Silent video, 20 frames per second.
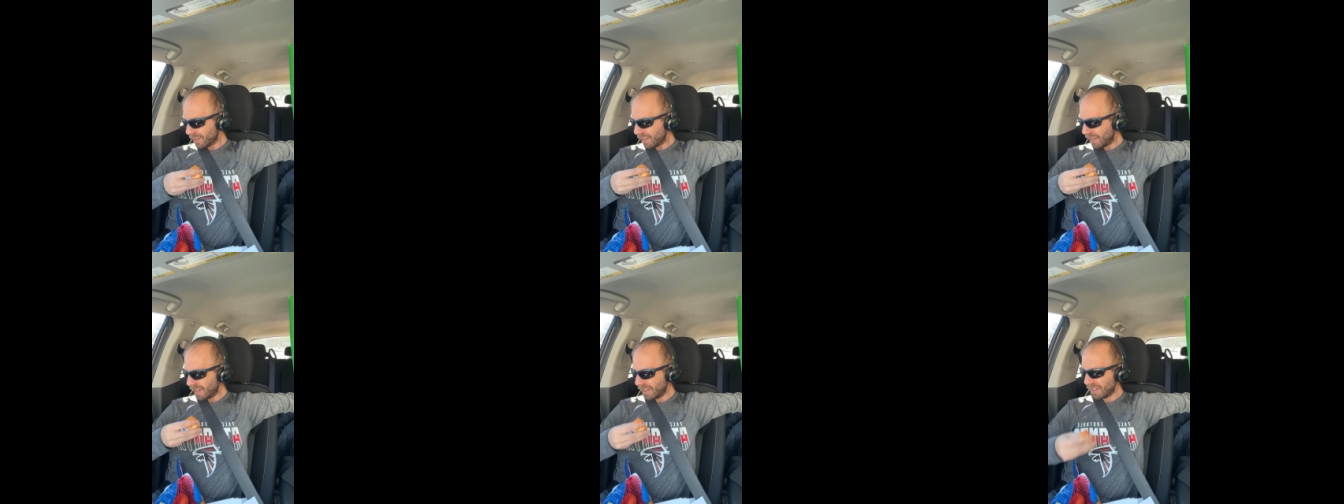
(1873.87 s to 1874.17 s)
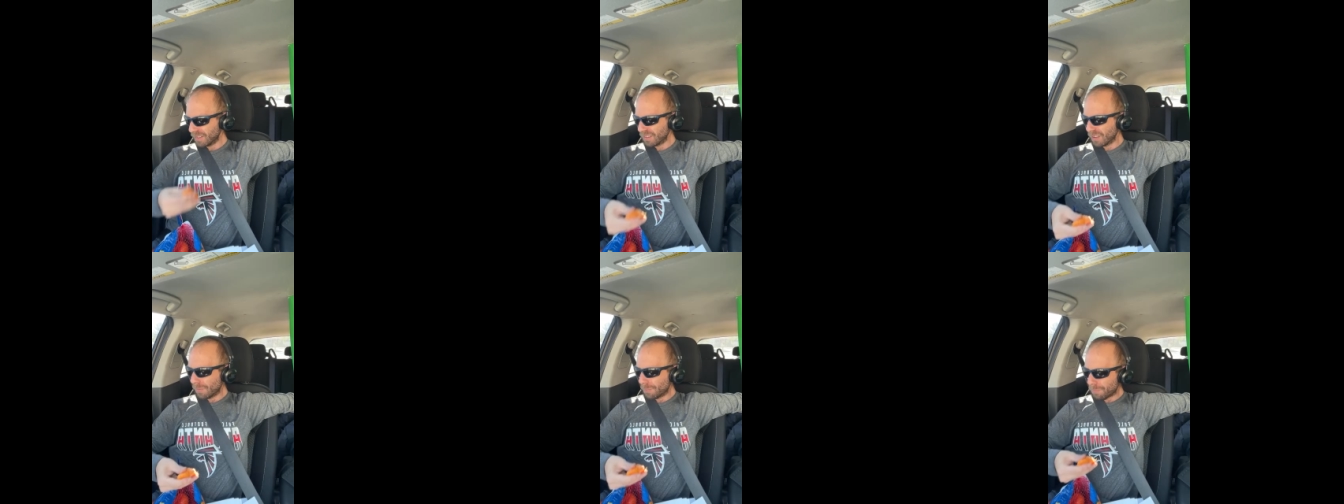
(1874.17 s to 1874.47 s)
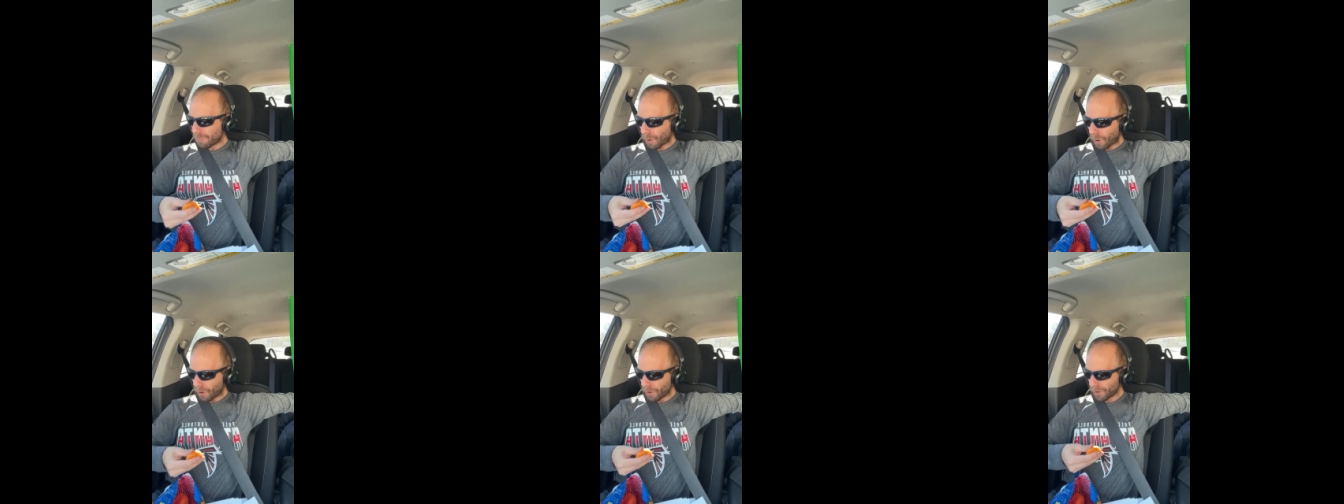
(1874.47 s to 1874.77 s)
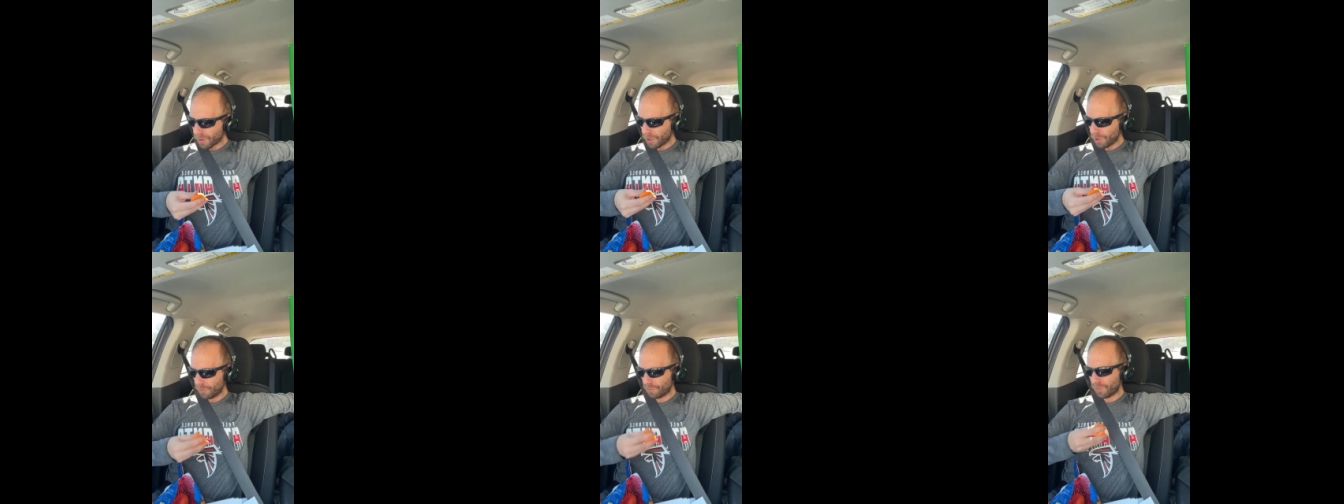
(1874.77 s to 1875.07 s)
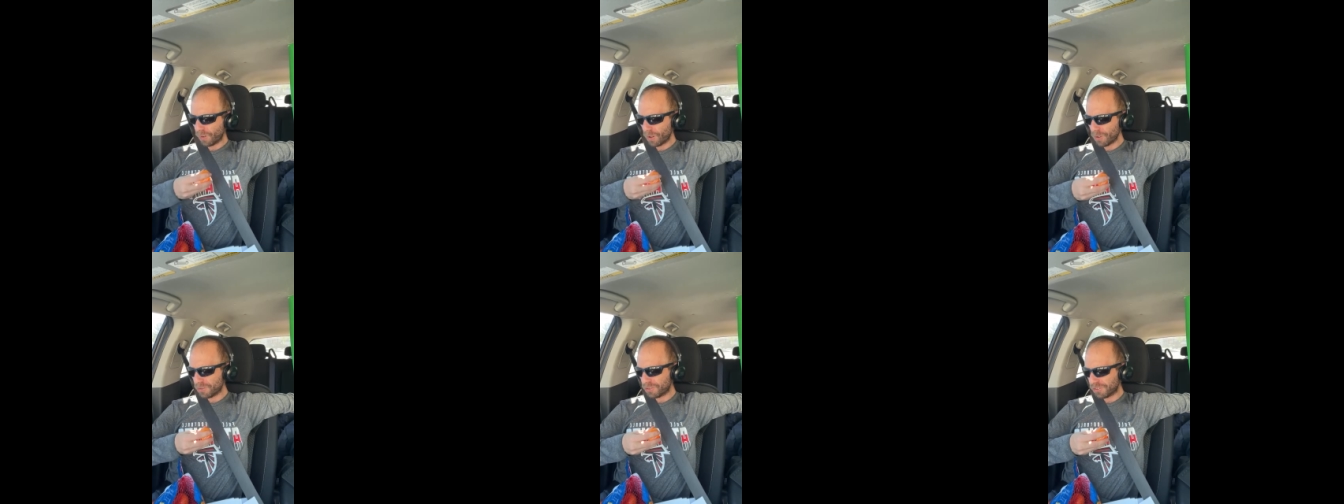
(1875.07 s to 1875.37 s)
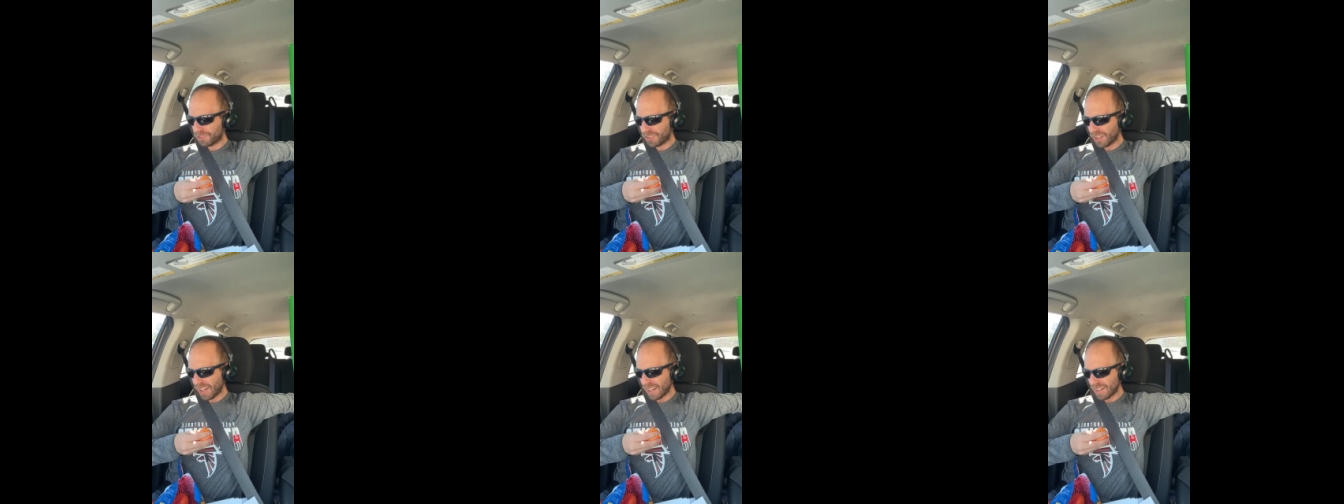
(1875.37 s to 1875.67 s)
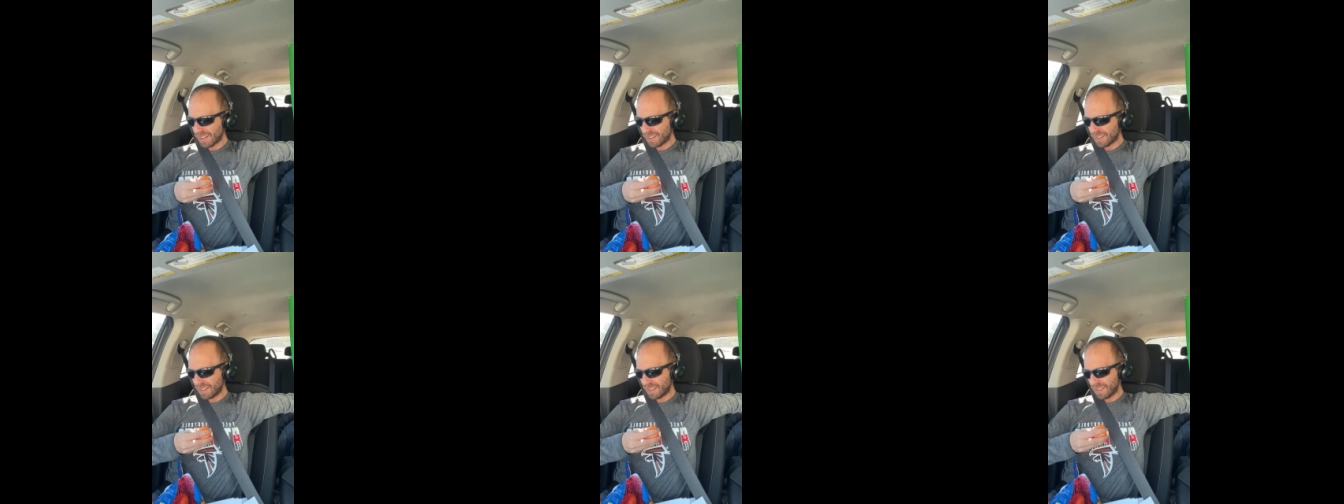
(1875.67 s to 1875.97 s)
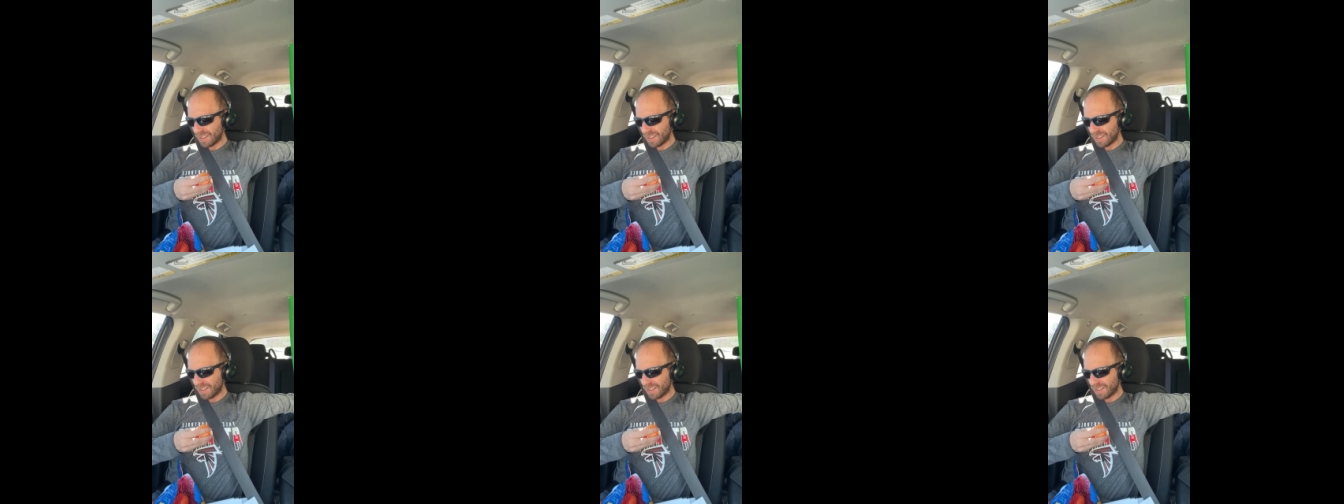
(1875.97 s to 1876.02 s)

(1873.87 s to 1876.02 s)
In Lombardo versus State,